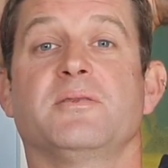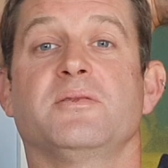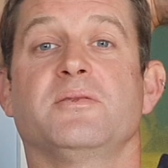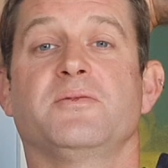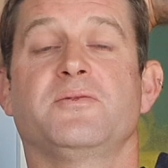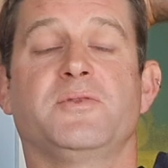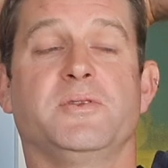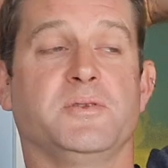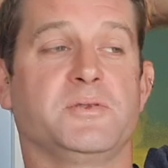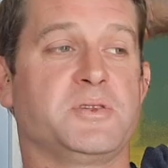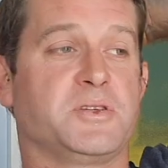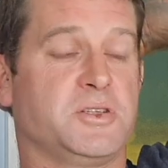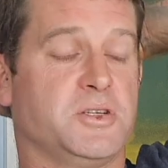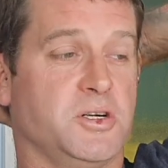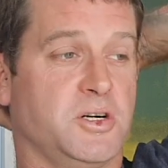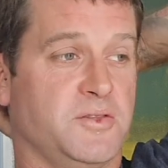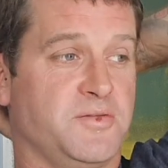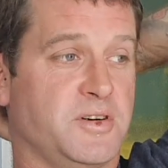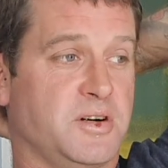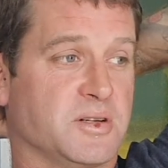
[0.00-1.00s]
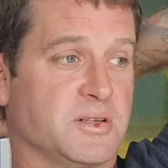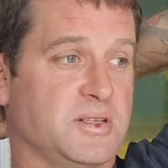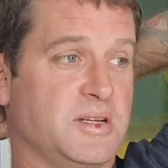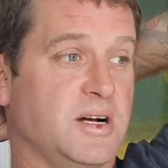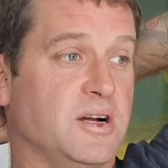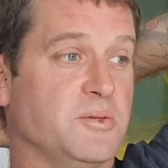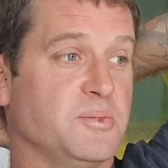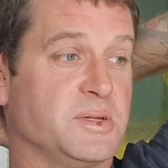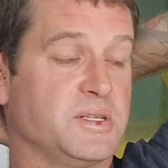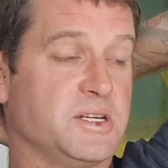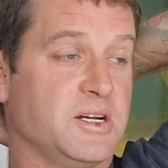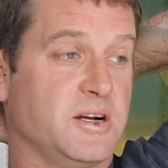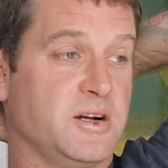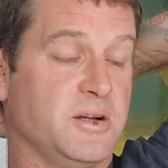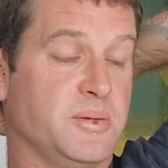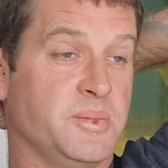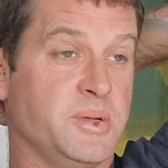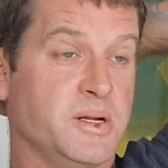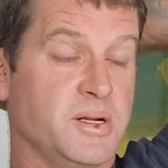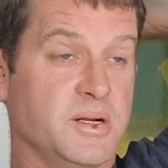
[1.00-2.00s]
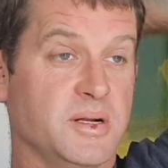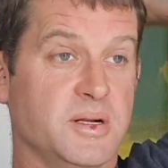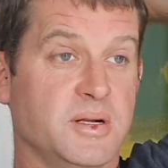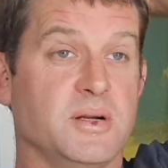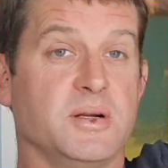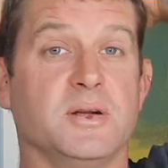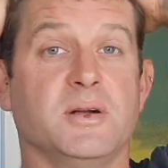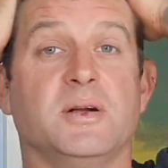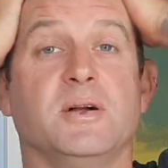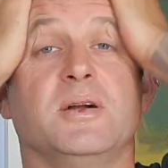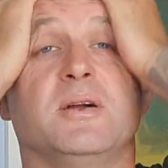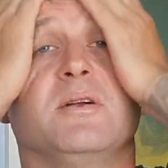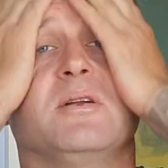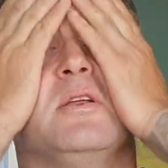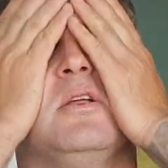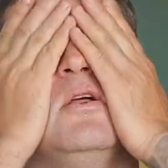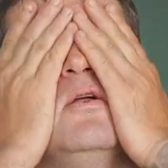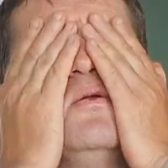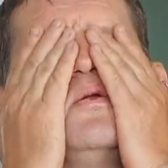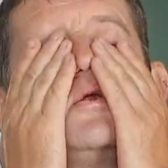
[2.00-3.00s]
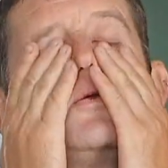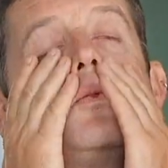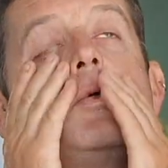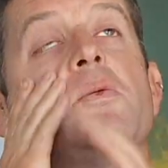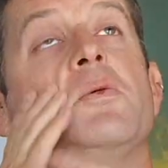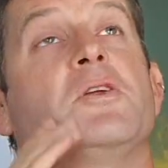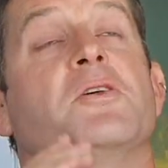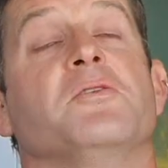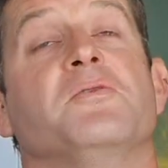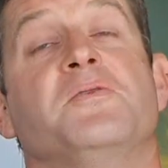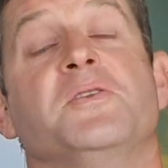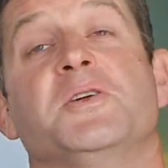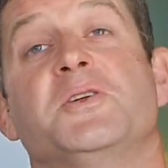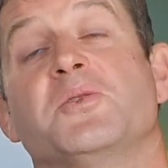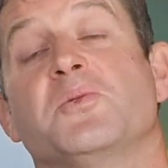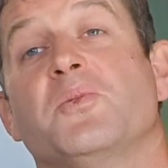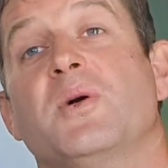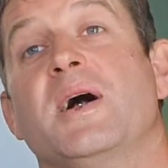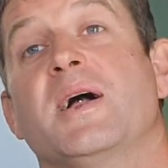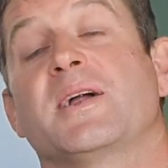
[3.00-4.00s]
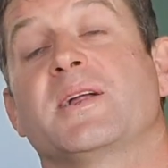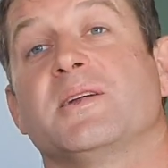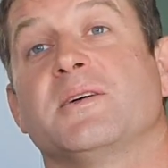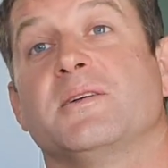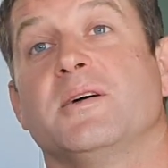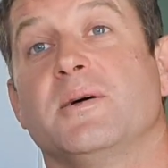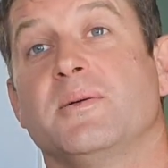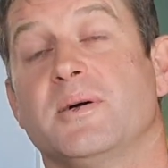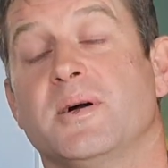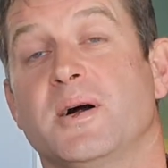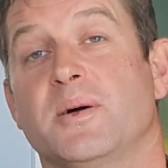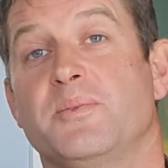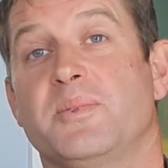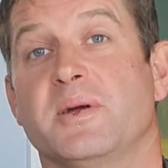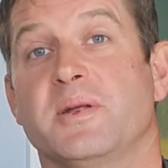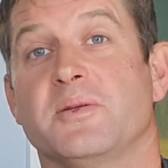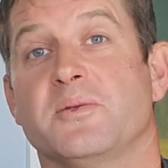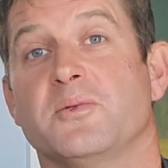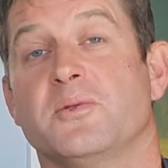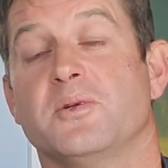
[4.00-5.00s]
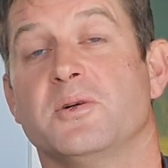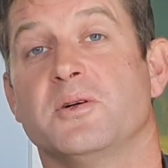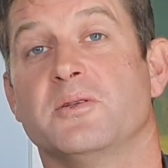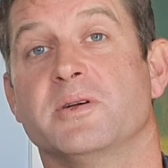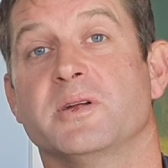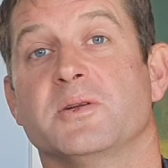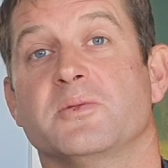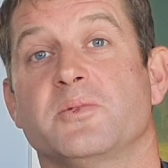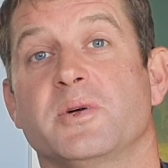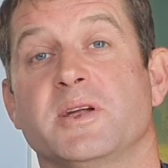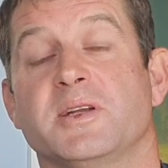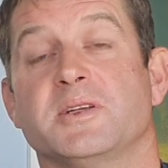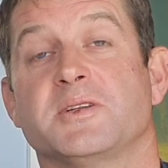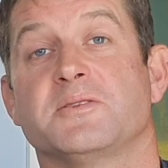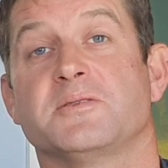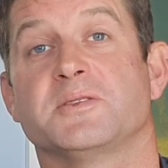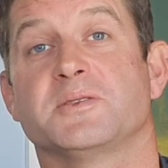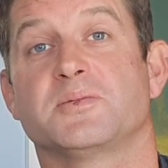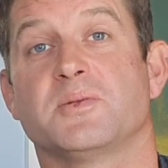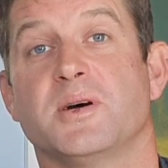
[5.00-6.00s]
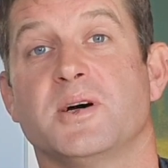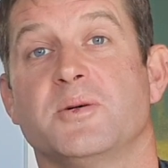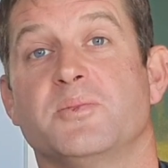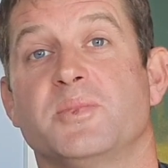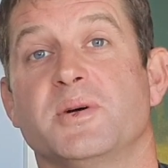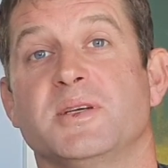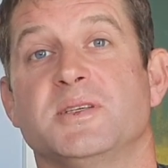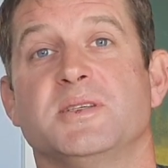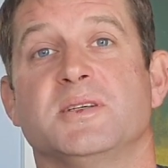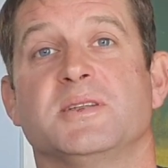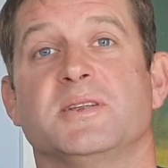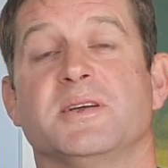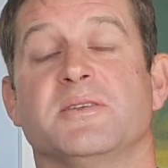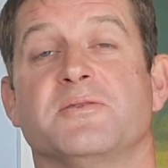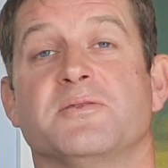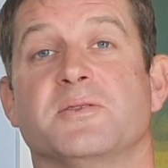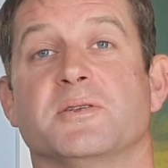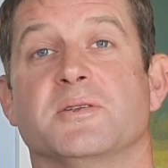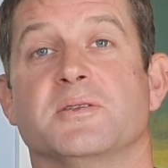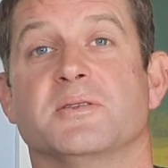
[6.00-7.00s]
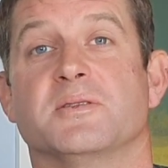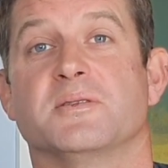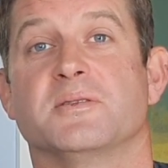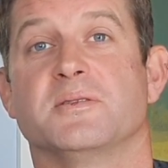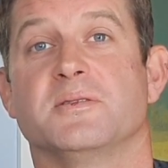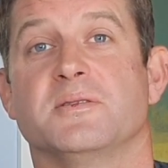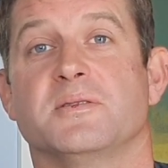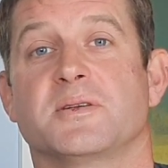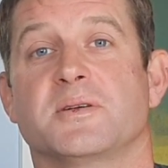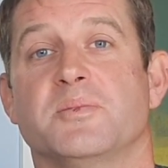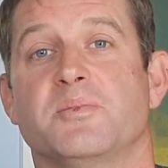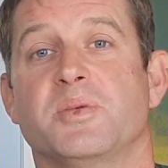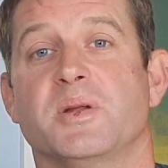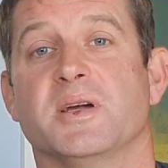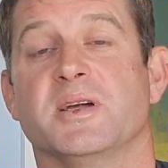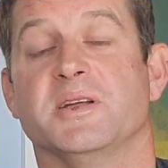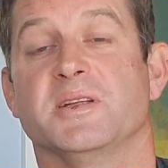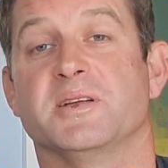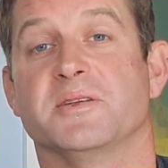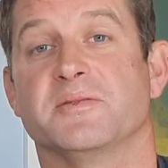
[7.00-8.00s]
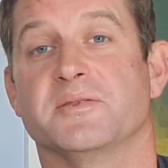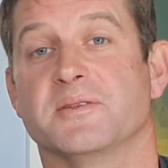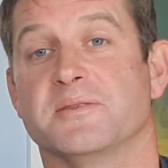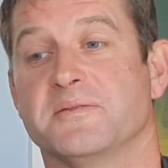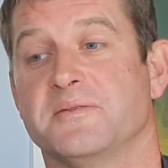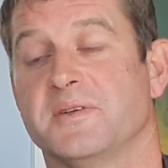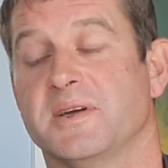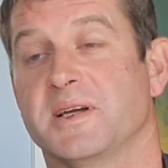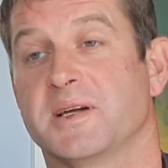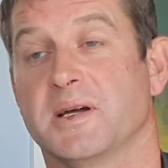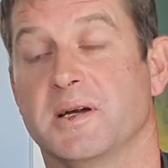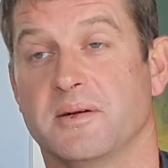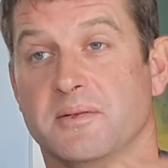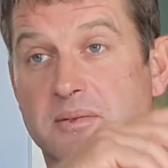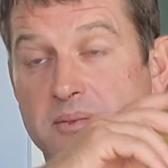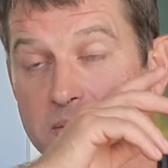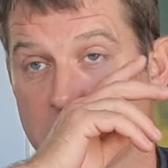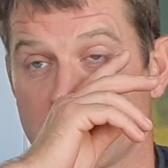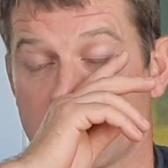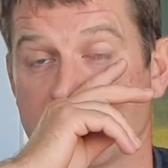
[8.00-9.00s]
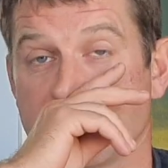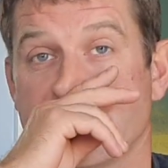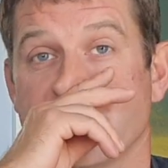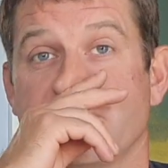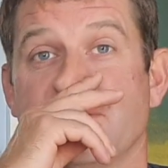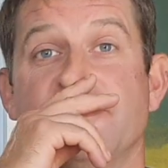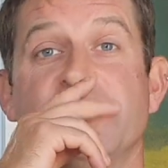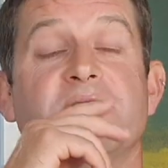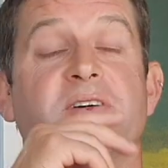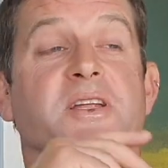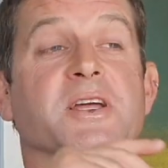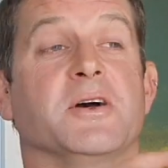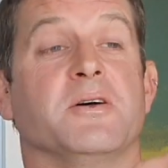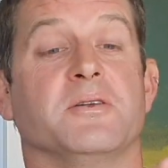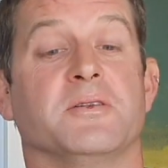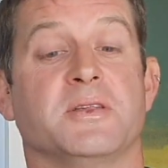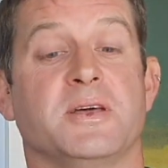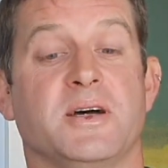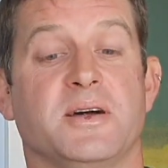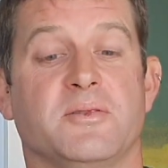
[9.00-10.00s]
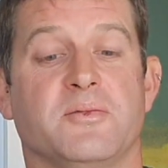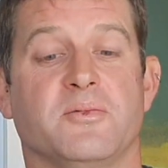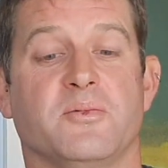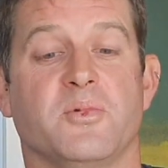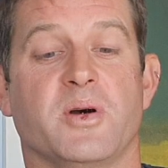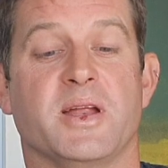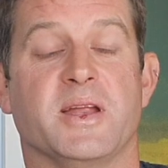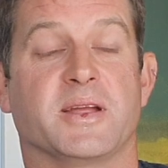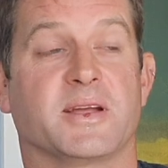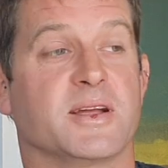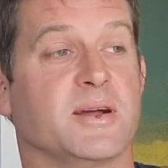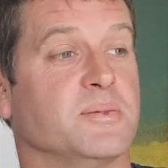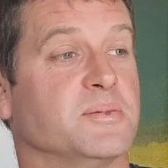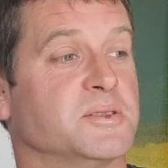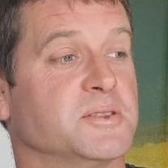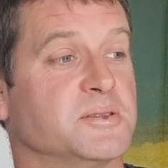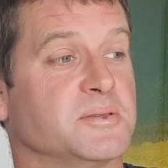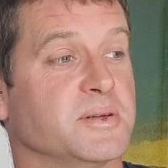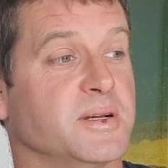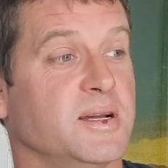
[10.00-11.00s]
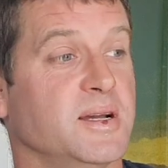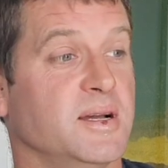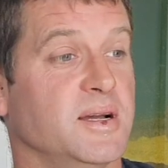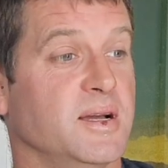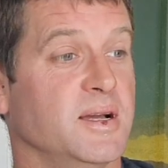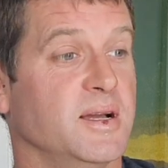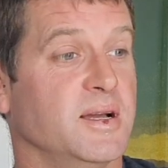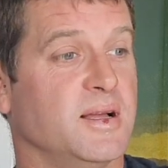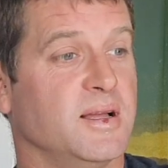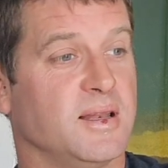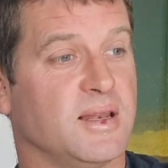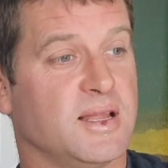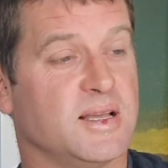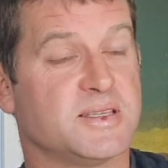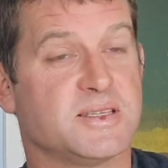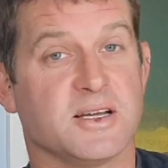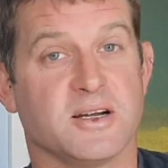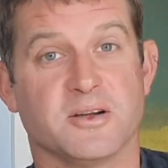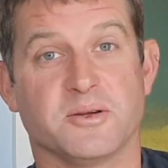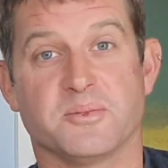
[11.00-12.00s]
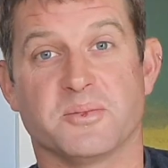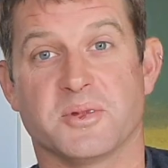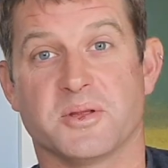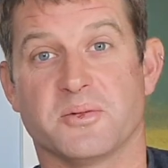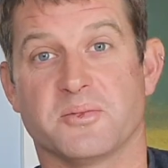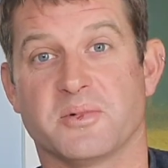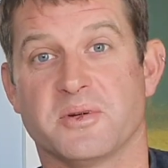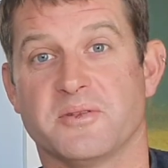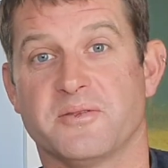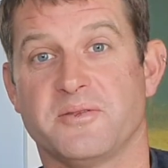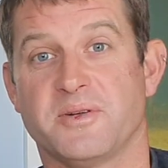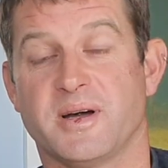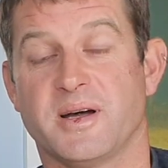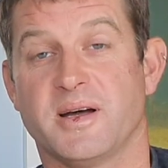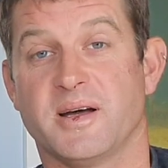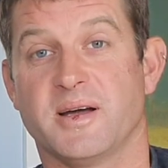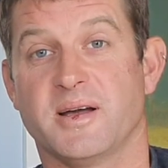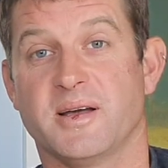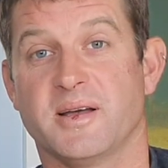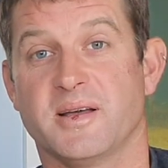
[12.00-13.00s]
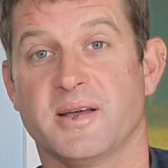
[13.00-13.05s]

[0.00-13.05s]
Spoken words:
through to sort of October time. We do fish a waggler up in the water in the winter as well, but it's a completely different thing. We'll do a different video on that when it comes to it. Let's hope that with the